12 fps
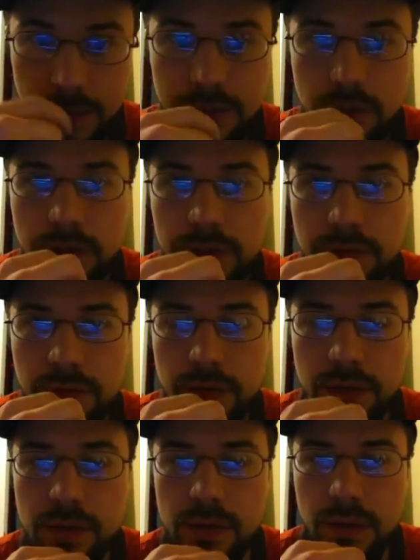that directive in
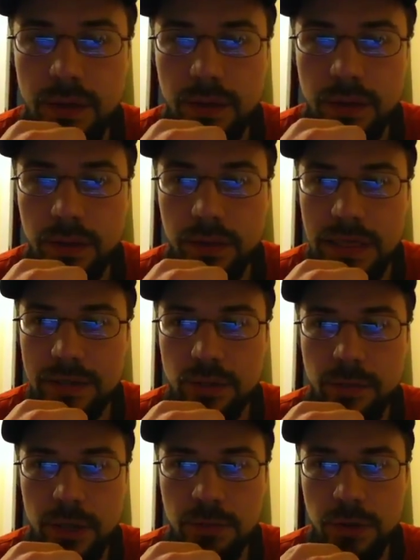there, not
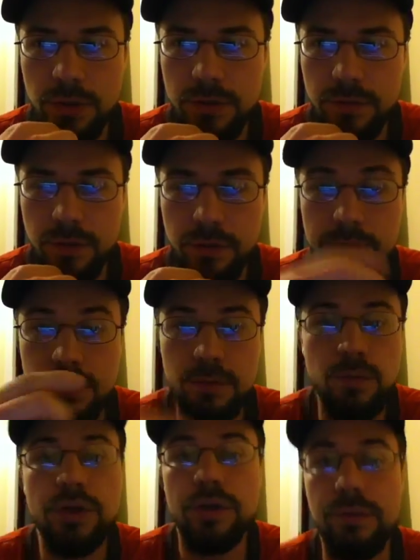so much because of the
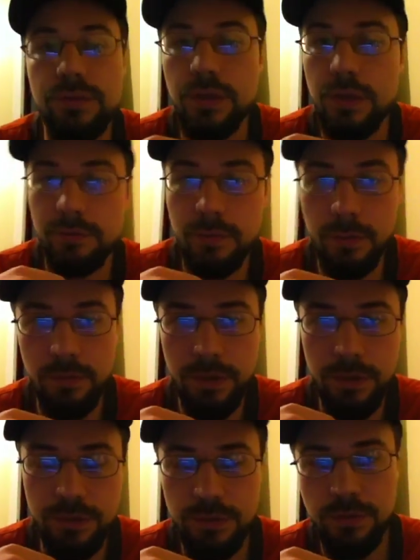criticisms we're going to give, but
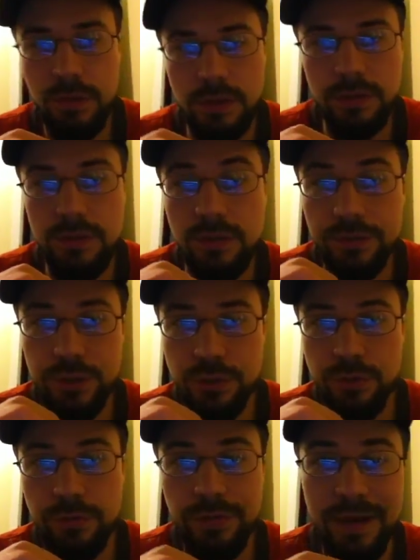because in 0-0
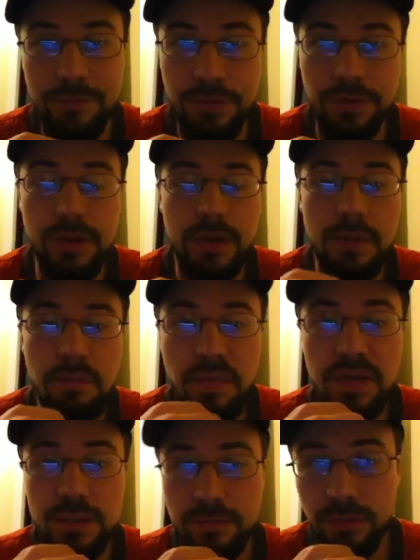you fly with
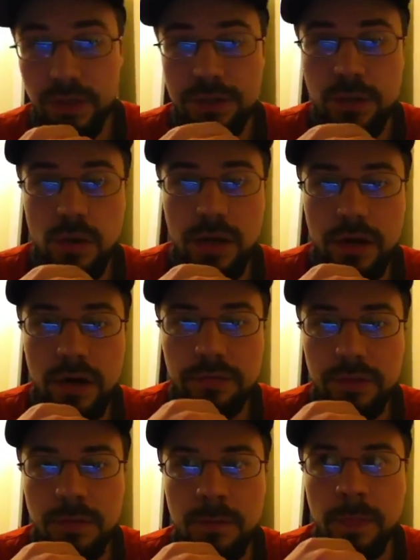mixed fleets quite
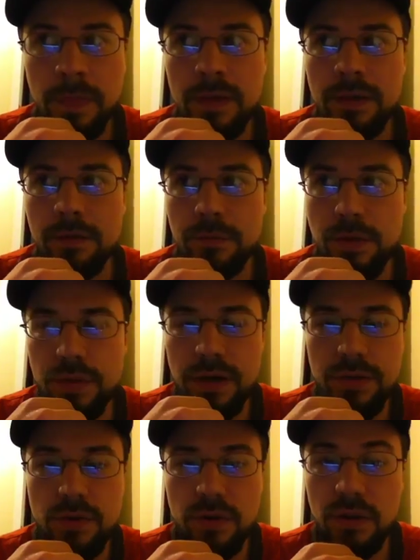often, with
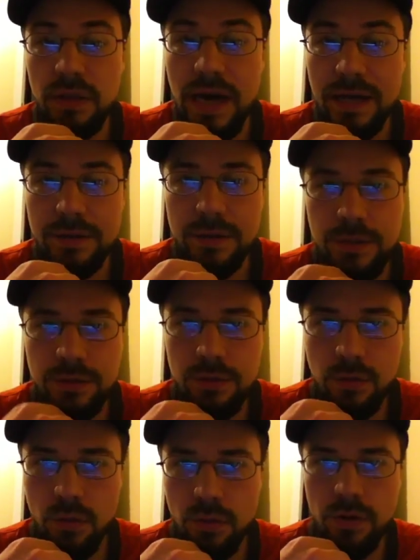other alliances
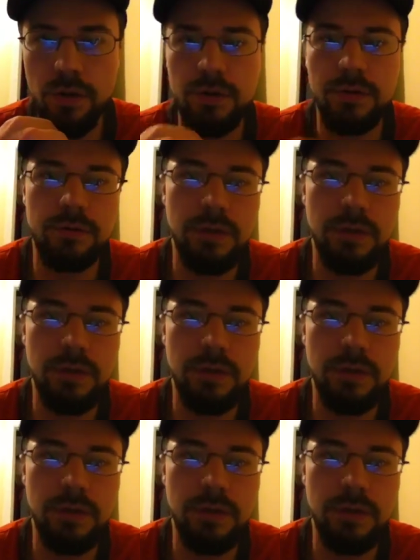or